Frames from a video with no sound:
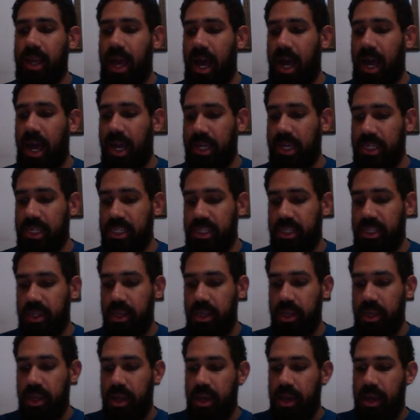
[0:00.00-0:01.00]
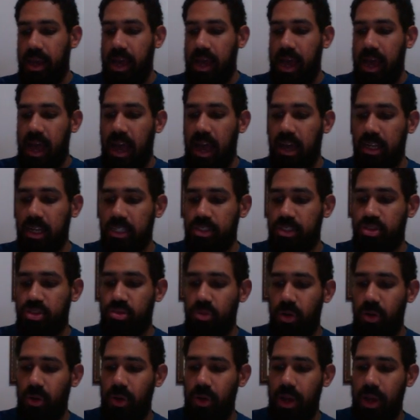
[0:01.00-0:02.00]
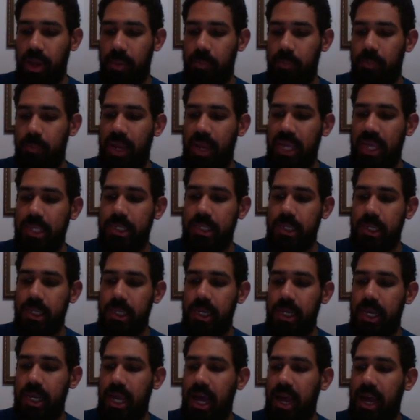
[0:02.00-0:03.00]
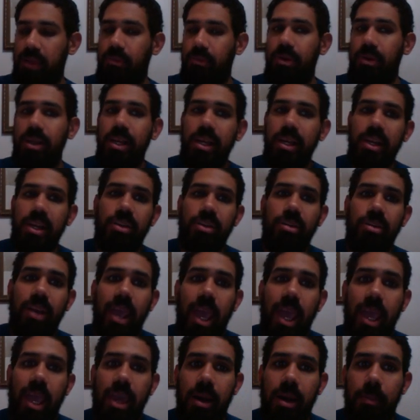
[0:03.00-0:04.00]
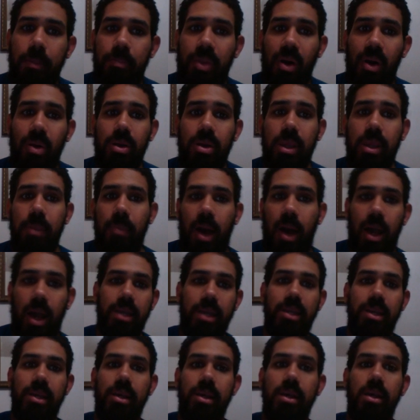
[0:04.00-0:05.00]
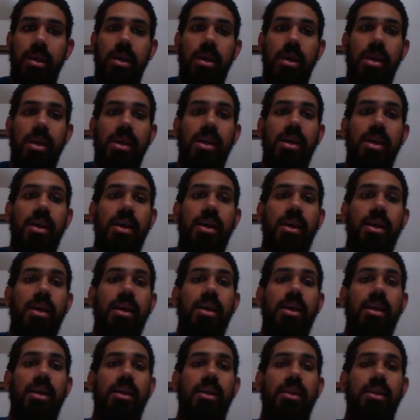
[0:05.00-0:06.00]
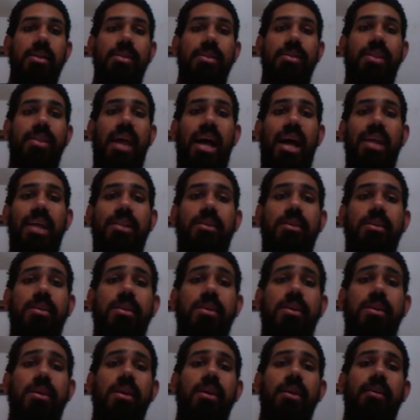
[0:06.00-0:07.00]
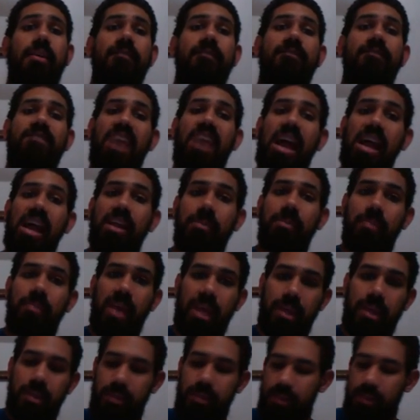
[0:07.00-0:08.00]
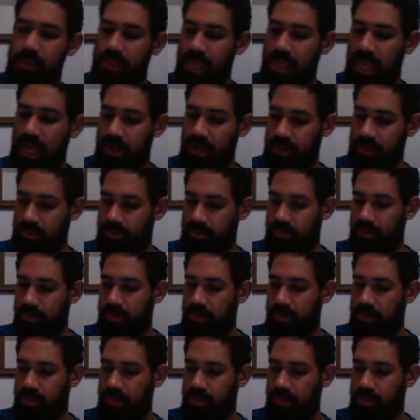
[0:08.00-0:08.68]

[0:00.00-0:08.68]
I drew him basically. I wanted to create a Pokemon that's fan base kind of.